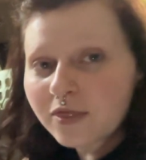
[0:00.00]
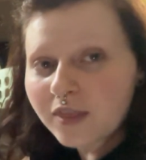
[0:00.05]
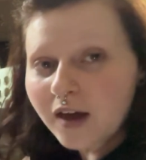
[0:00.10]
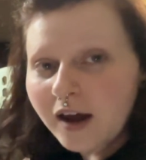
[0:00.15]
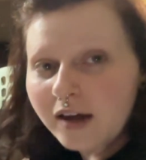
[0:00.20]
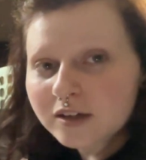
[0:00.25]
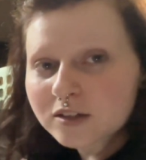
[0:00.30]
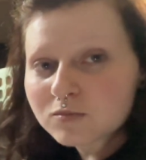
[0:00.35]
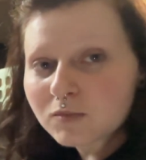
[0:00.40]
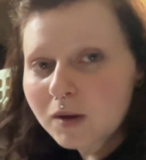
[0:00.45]

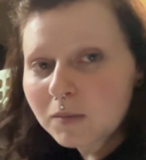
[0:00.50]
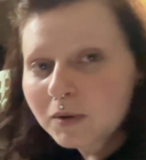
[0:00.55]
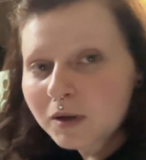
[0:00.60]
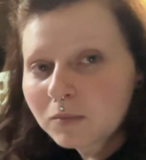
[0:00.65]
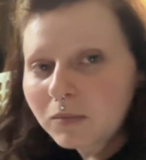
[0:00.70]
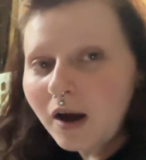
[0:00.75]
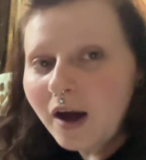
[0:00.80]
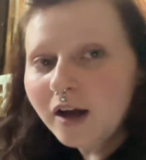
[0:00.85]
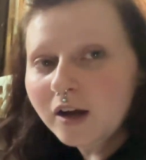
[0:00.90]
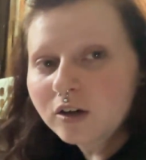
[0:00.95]
that is my big
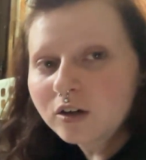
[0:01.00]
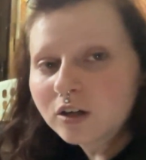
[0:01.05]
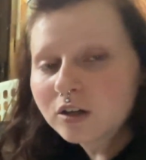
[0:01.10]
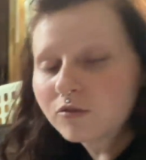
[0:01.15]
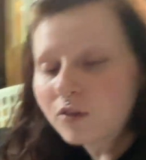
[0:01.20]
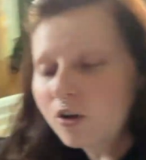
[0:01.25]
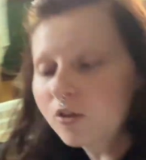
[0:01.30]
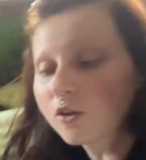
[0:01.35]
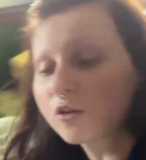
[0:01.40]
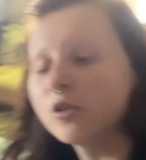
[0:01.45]
pile of
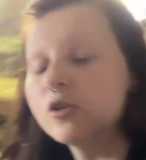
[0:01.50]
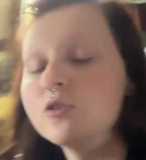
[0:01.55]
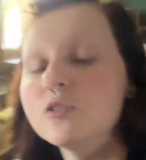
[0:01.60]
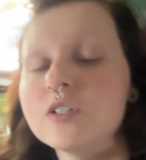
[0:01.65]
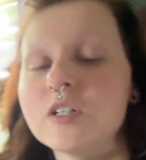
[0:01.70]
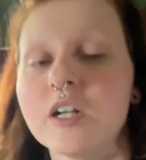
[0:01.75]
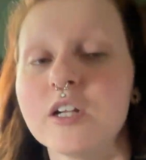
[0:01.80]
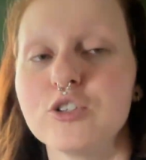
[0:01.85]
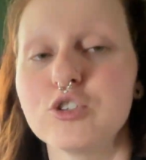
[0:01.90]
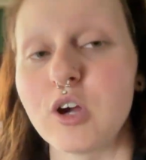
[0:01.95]
all the clothes
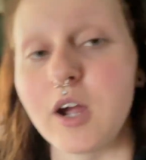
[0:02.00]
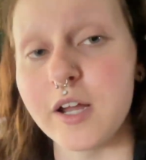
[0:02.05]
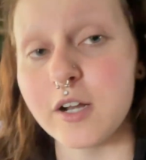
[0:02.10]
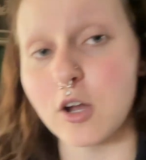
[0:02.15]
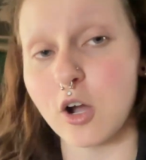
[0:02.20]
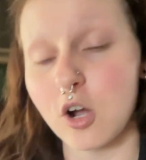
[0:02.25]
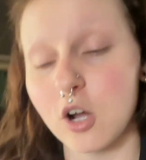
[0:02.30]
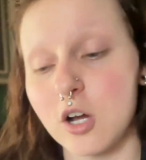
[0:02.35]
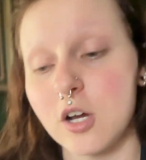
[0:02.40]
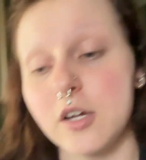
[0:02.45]
that I tried
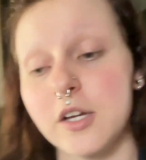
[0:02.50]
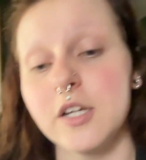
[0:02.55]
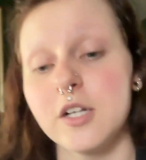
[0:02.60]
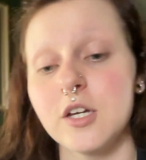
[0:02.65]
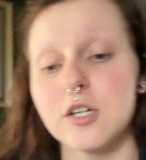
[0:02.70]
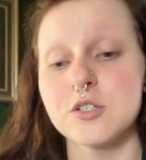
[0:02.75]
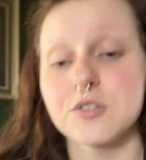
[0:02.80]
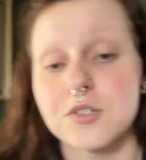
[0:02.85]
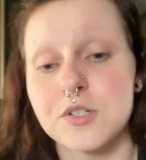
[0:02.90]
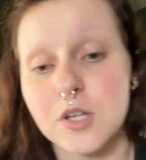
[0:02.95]

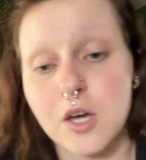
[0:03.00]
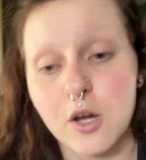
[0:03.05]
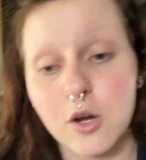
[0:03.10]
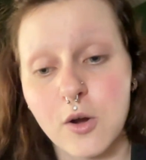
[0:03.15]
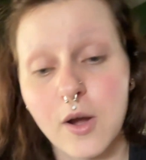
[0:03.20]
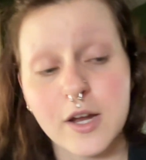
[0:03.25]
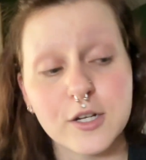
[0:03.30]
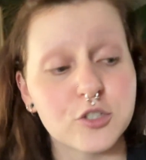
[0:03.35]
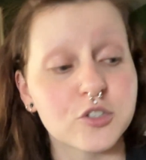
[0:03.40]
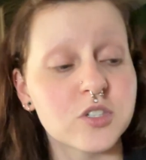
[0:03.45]
on. So
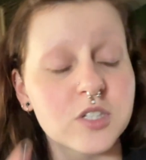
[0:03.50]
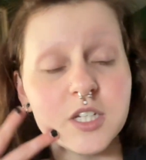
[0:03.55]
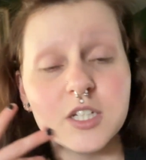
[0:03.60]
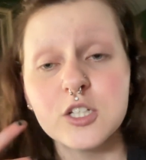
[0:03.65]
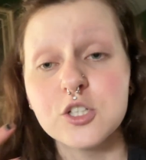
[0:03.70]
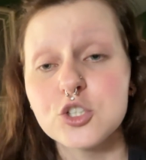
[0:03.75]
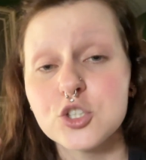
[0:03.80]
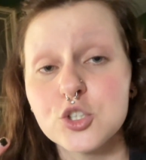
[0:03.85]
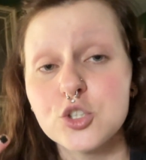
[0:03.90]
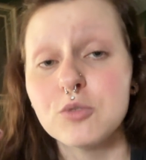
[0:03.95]
I just need to
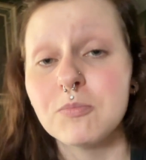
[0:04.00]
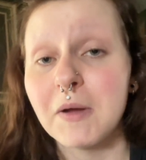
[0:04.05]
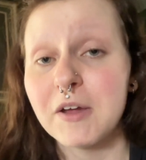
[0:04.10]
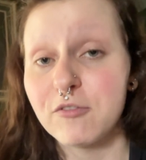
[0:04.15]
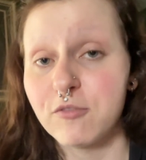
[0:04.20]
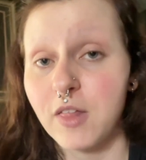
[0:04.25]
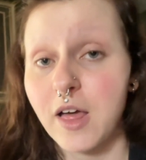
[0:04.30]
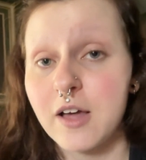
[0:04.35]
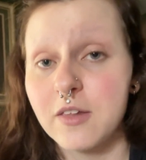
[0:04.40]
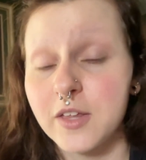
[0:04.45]
do my
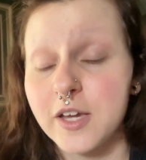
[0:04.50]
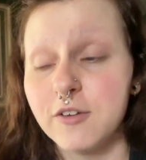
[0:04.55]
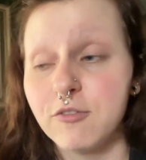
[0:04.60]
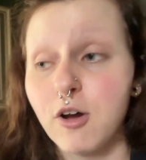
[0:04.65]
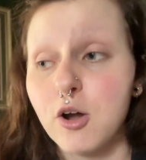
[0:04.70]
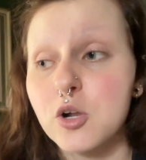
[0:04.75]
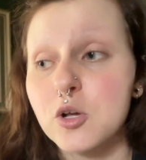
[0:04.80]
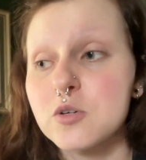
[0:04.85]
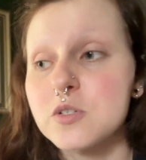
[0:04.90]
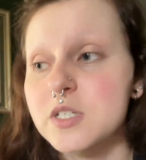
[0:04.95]
flat lay
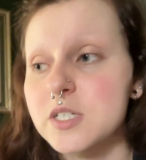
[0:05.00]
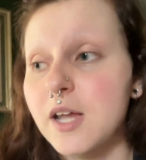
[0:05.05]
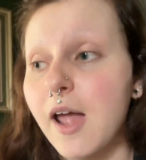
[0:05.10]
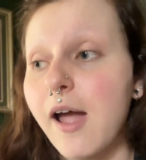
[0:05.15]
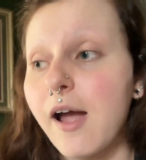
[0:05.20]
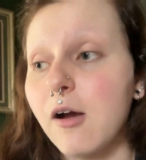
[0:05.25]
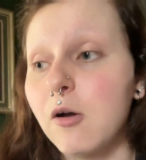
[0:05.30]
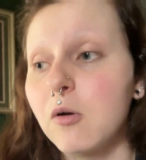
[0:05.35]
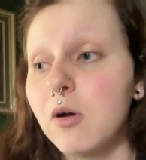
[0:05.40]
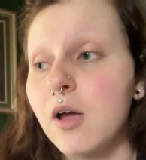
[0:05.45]
photos
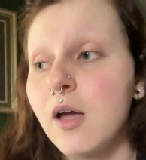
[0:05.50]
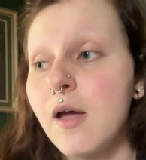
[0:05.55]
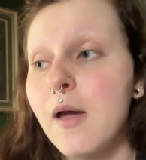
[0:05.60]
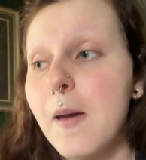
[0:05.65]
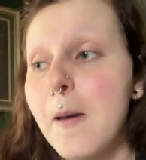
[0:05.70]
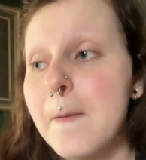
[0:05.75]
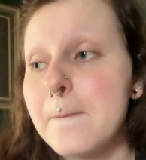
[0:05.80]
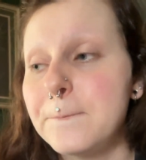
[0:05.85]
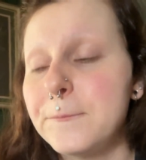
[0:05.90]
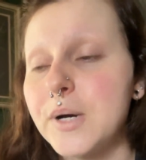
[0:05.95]
now,
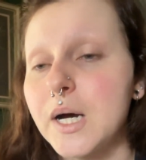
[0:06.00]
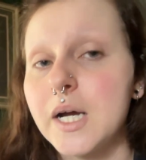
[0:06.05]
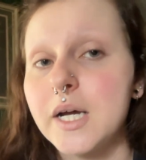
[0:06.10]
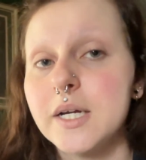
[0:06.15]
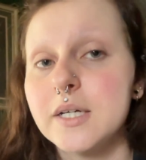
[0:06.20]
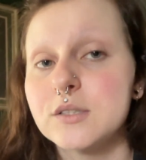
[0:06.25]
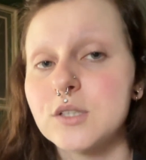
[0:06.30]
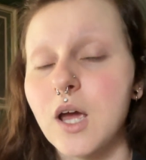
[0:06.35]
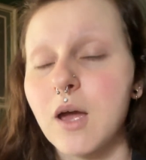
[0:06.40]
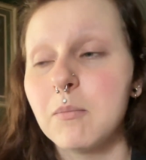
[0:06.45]

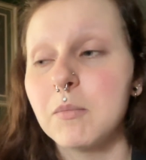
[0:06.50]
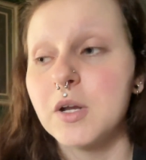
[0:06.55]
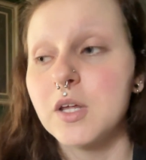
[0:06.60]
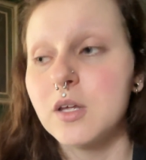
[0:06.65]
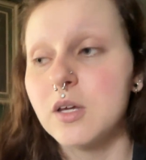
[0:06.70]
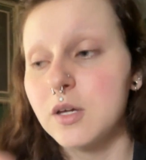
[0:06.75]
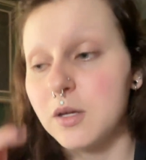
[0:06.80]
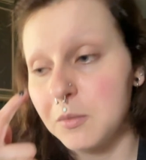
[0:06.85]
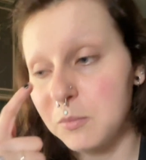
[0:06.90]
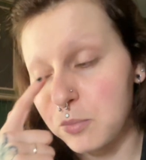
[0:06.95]
but I'm
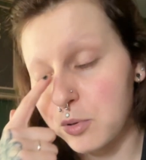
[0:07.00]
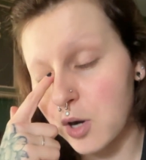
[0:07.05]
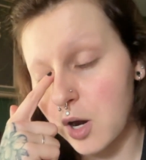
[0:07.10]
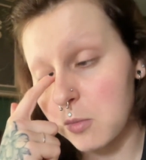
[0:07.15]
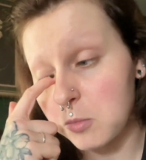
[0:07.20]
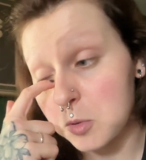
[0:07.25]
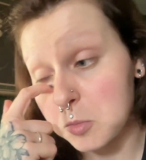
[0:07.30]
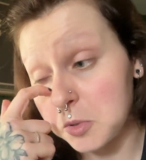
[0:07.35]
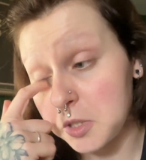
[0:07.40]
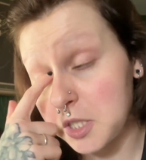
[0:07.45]
gonna
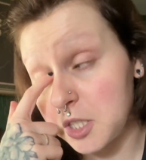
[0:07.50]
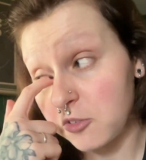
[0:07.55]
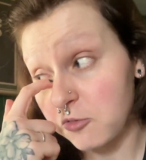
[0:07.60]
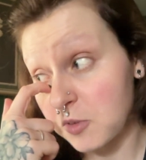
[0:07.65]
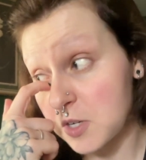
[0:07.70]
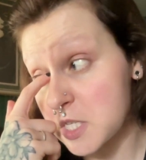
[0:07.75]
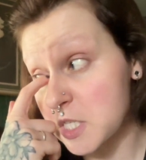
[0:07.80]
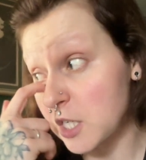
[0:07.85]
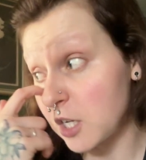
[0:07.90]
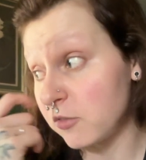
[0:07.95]
probably give
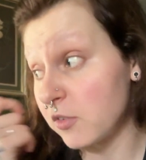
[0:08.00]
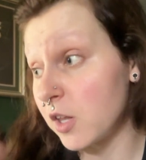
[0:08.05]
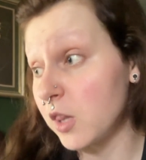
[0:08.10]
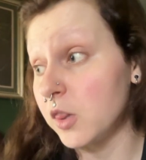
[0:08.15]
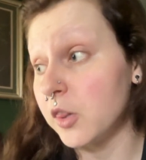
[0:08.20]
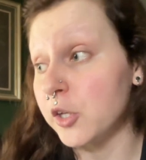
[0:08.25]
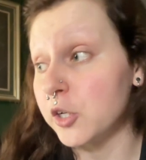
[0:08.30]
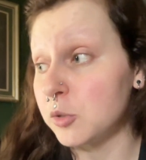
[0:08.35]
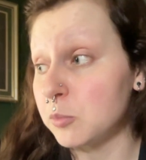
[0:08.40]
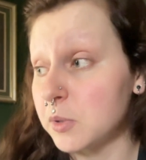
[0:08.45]
myself a
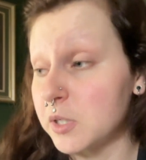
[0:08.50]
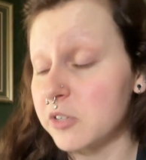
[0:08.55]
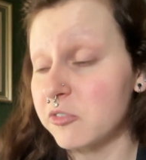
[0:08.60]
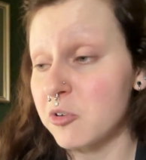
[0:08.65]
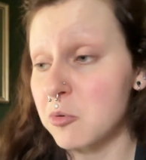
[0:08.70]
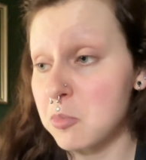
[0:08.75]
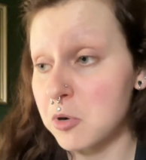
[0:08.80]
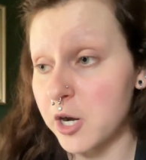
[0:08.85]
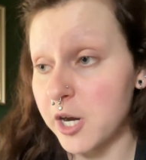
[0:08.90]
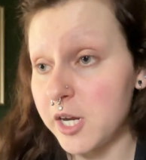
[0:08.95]
little bit of
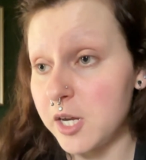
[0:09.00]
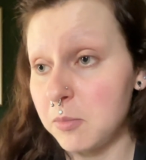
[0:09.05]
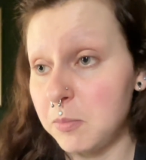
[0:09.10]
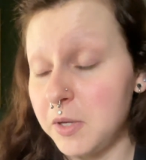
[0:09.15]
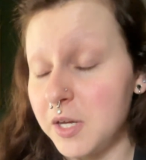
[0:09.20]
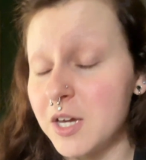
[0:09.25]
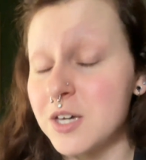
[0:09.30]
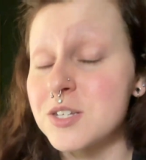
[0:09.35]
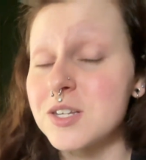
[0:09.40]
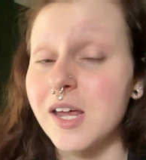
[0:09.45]
a break
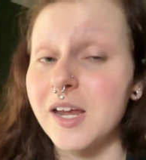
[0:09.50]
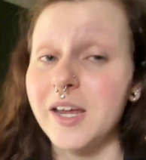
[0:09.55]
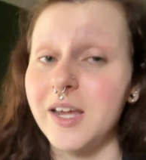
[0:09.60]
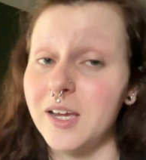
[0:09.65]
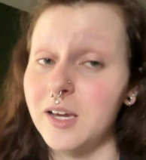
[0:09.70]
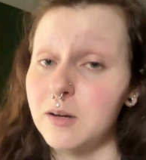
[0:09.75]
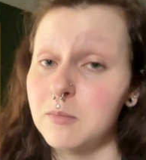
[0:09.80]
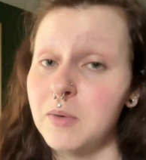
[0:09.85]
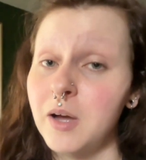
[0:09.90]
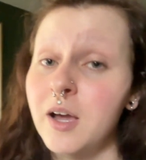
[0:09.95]
because I
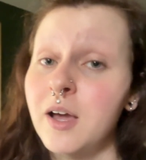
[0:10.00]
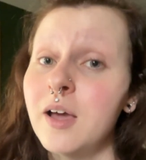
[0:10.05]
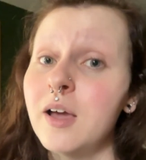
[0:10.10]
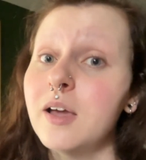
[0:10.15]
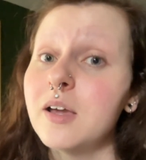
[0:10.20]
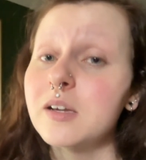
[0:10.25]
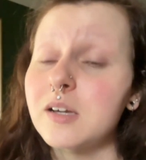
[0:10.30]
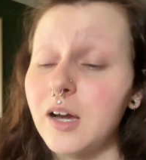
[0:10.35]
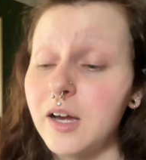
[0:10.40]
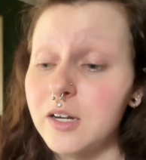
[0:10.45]
am
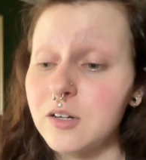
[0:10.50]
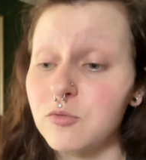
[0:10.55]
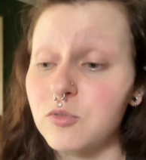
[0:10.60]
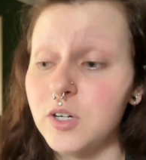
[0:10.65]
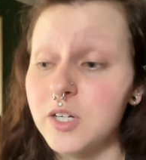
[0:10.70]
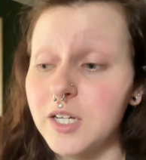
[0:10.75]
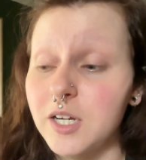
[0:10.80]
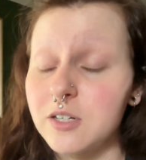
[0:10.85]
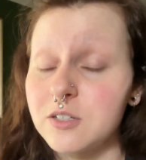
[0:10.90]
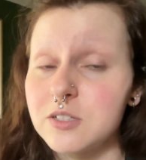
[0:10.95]
kind of
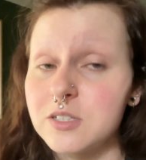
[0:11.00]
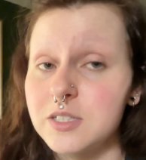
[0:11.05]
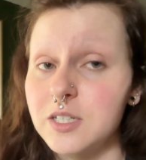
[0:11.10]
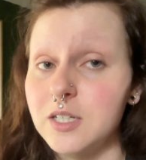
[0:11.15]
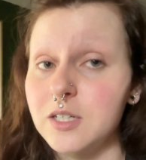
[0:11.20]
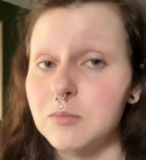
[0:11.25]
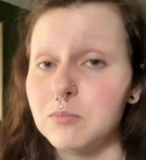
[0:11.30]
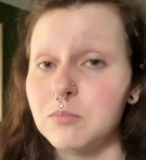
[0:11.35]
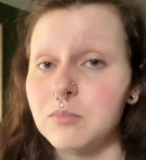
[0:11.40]
running out of steam.